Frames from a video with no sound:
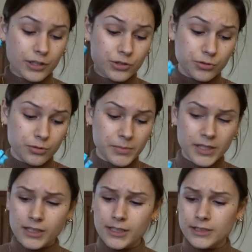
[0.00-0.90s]
2
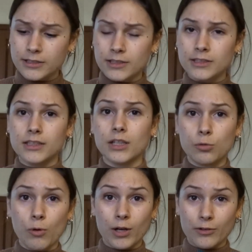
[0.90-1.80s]
milliliters
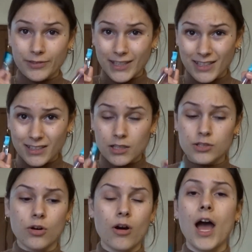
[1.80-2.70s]
in one of these,
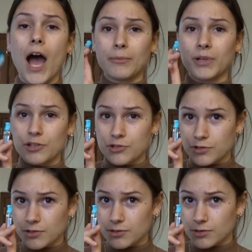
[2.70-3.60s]
so I'm gonna
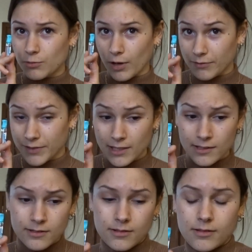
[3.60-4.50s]
just use one of these.